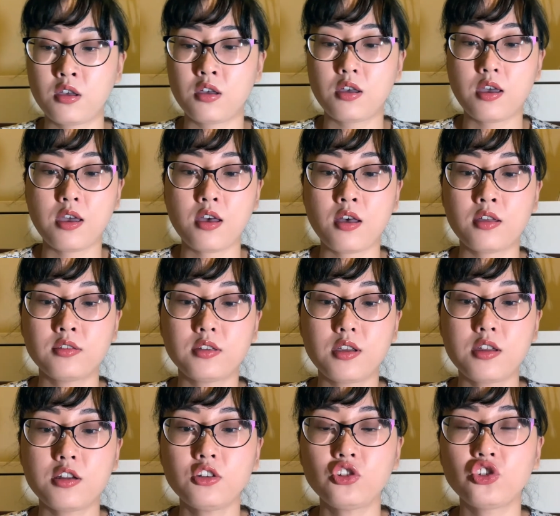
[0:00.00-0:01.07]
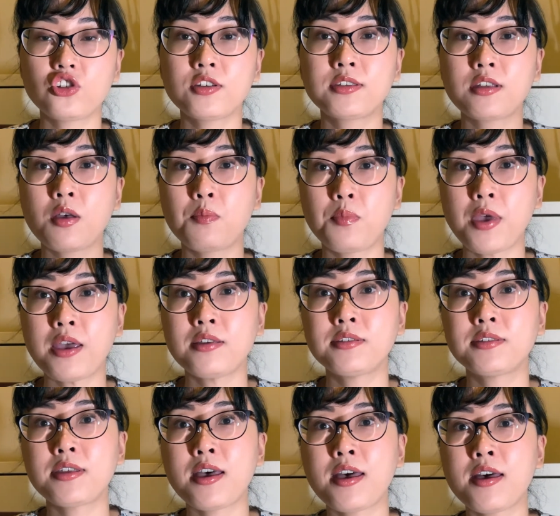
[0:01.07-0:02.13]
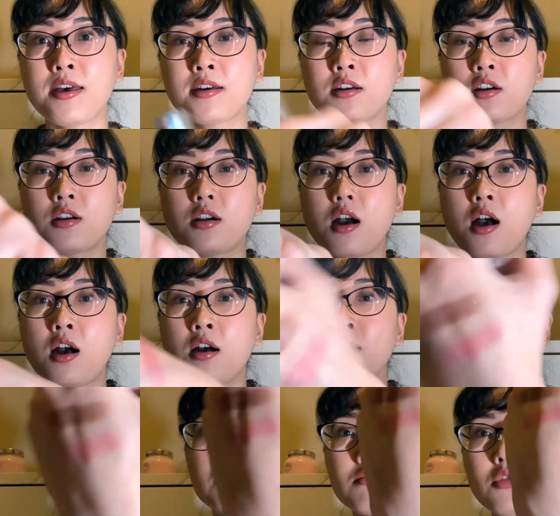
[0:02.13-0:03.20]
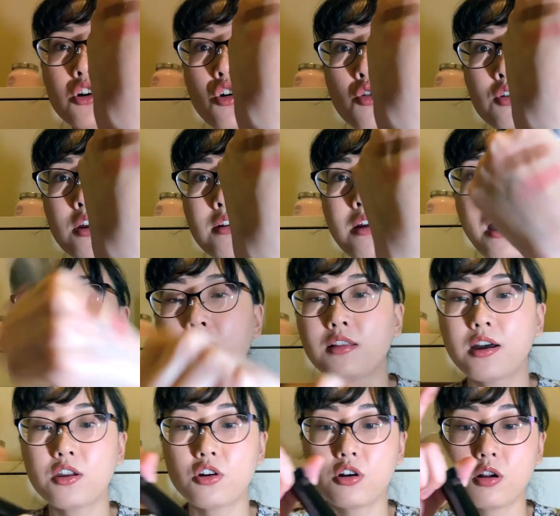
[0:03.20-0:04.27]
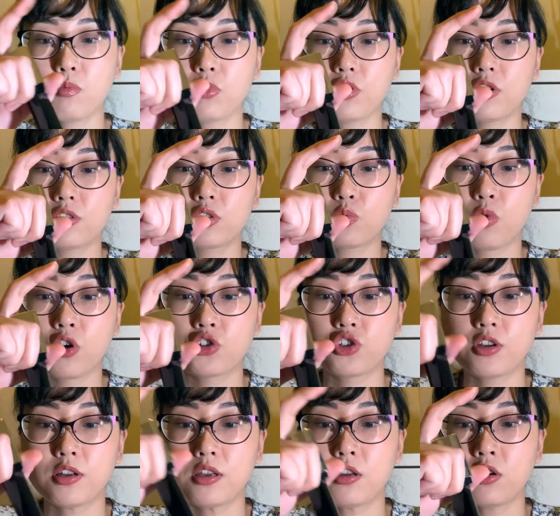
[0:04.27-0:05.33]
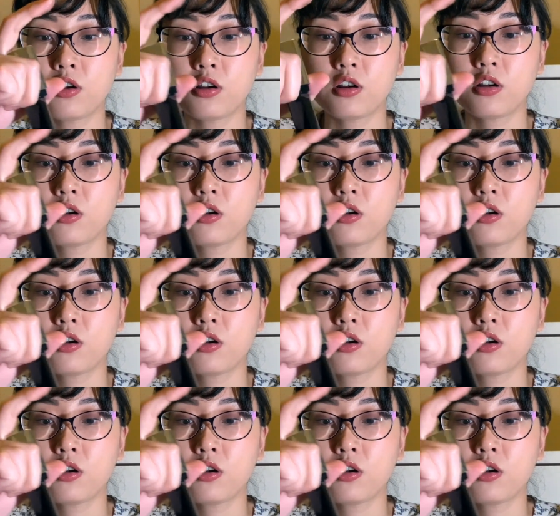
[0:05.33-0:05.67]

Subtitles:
And it is just a basic golden highlighter. I'm gonna swatch it here.